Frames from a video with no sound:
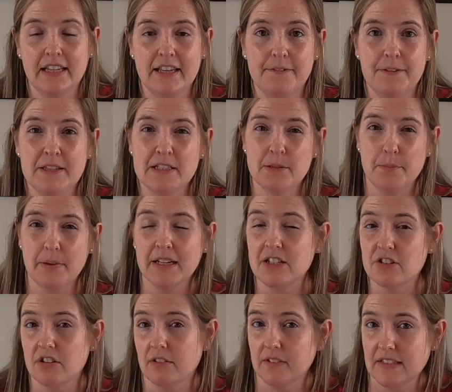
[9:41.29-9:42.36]
If there's a
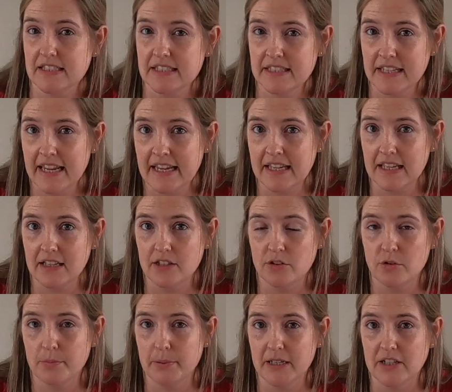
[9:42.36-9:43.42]
picture of a snake in
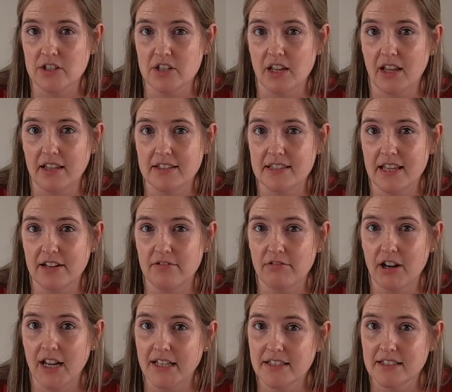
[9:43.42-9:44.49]
your picture, is that
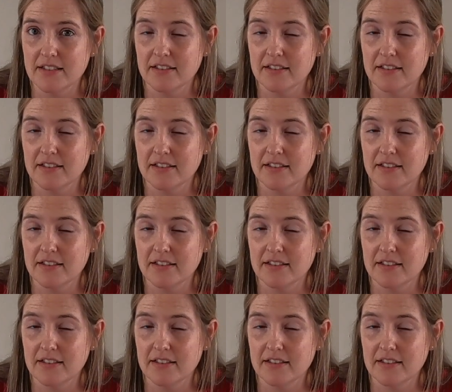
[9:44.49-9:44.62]
right?